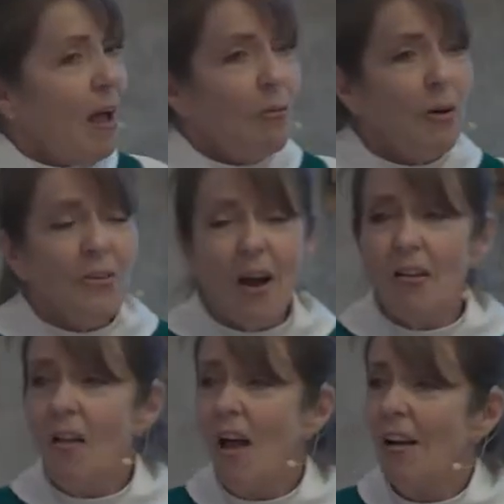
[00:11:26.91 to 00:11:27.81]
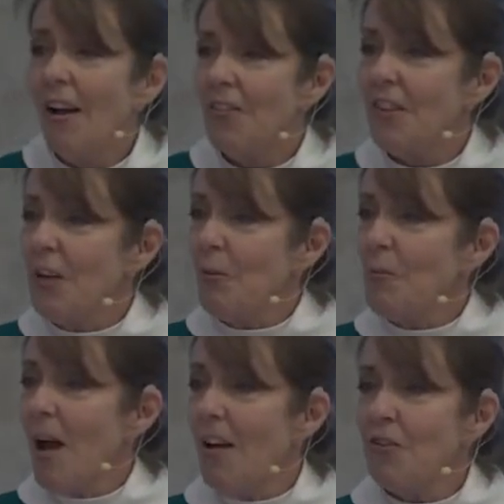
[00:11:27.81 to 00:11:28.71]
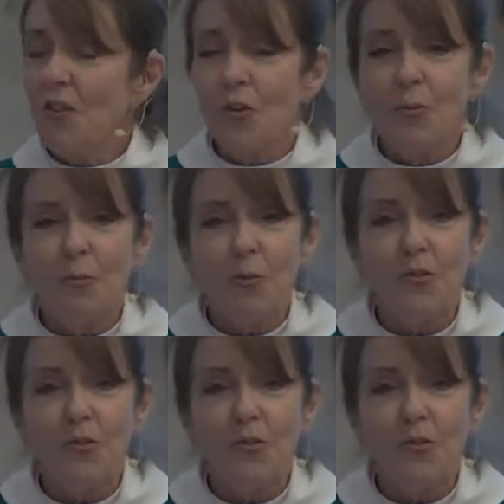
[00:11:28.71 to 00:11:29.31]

wonder how long I'll sit here with my eyes closed before